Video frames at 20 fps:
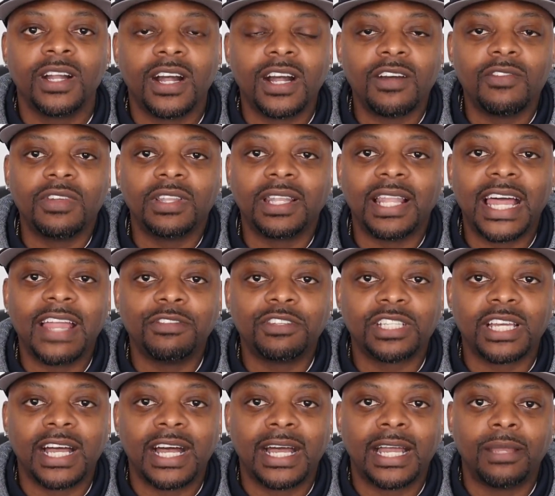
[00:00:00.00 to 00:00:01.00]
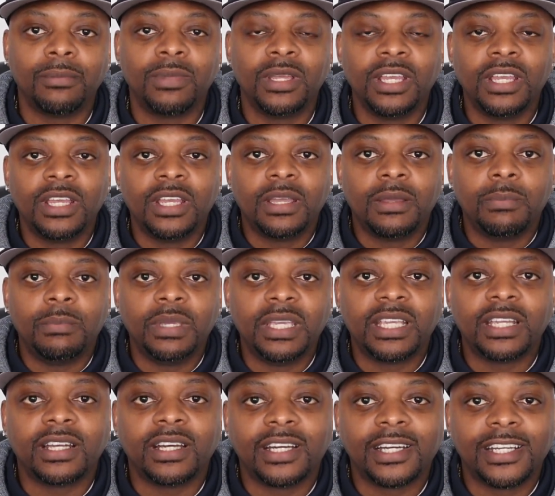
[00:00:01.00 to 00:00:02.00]
of a lifetime
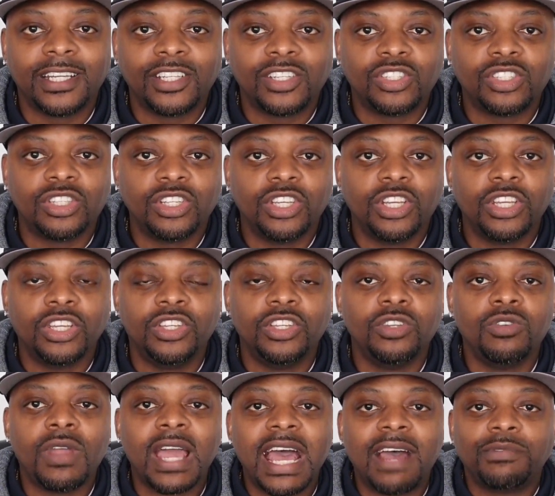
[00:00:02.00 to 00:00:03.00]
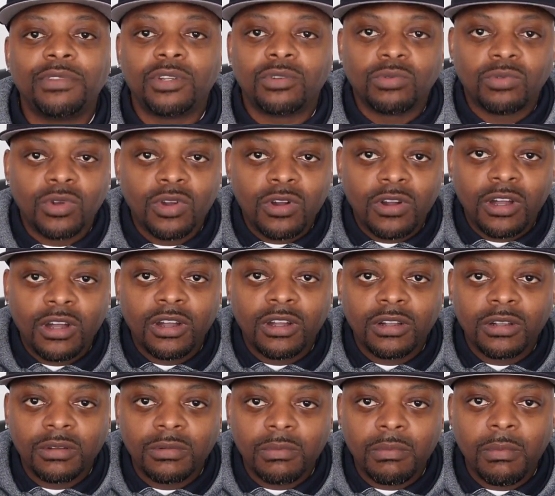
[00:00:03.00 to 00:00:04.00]
because you have the
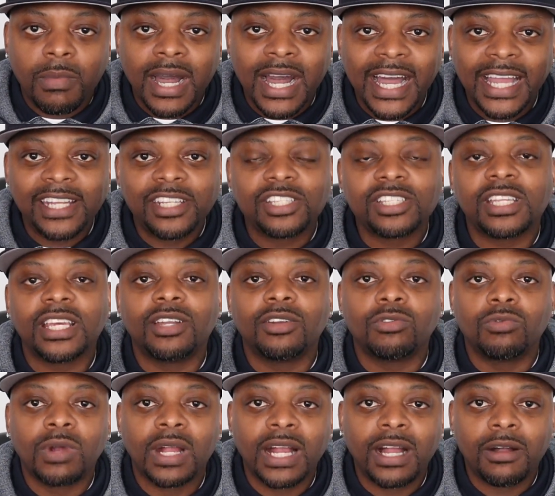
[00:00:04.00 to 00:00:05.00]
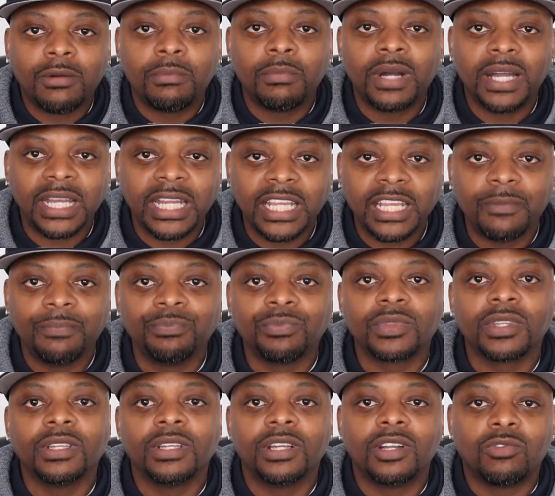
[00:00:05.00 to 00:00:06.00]
wrong mindset around money,
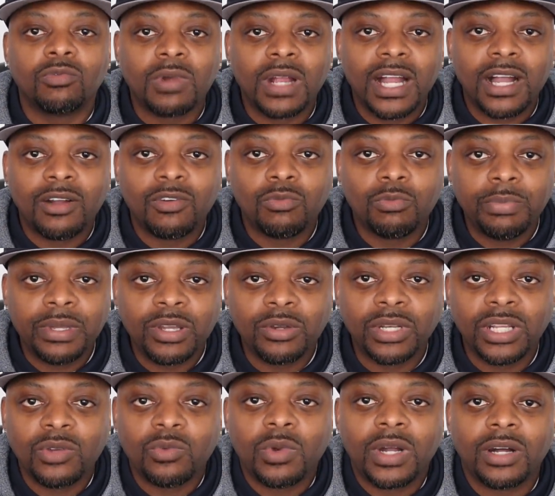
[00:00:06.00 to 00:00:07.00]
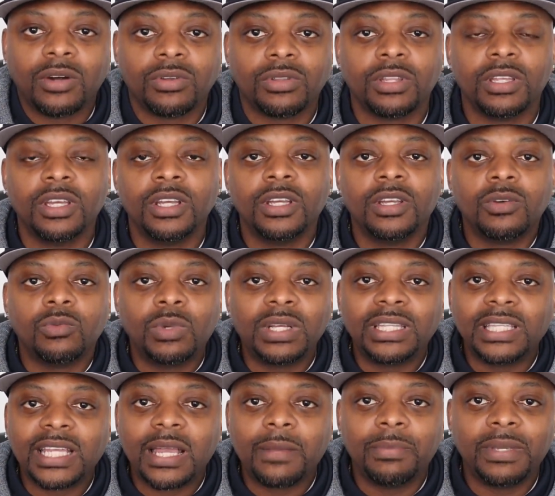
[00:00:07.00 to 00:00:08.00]
around building wealth.
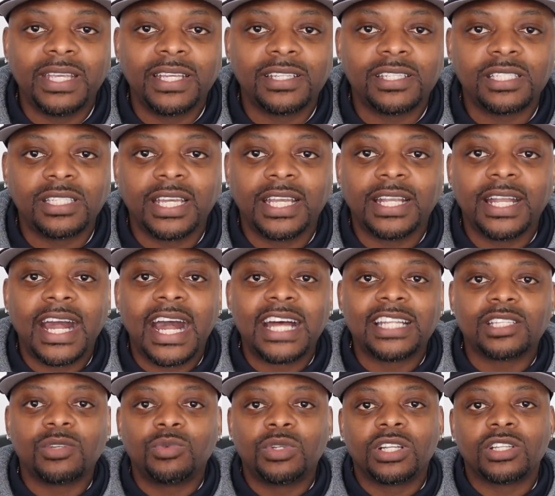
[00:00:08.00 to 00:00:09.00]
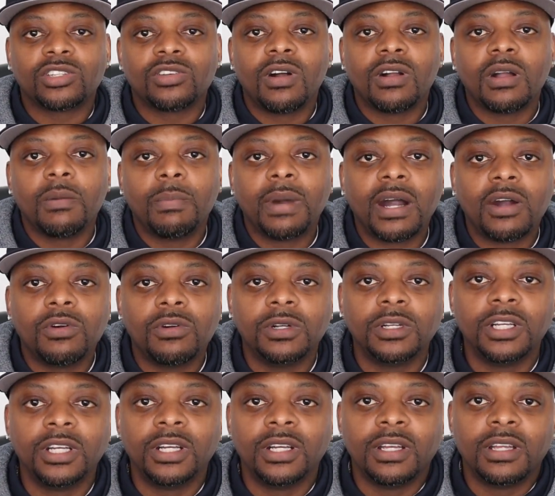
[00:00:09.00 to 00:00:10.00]
With that being said, guys, I want to talk about
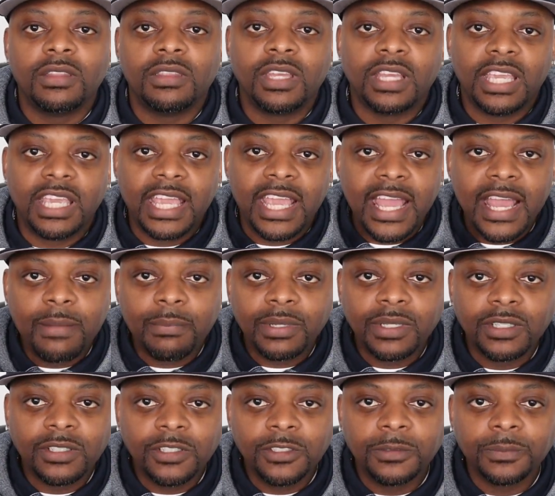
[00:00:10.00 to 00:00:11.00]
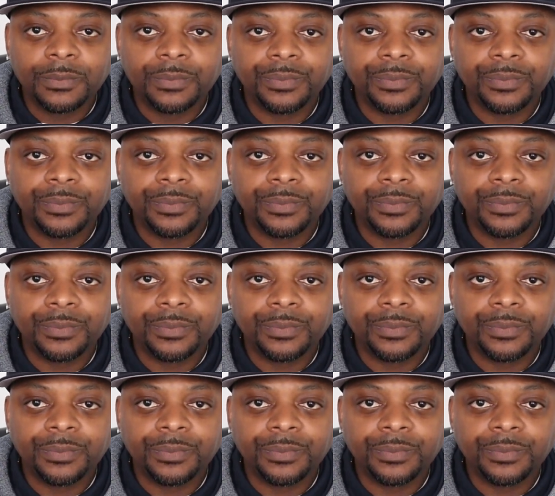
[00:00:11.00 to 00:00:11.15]
the gambler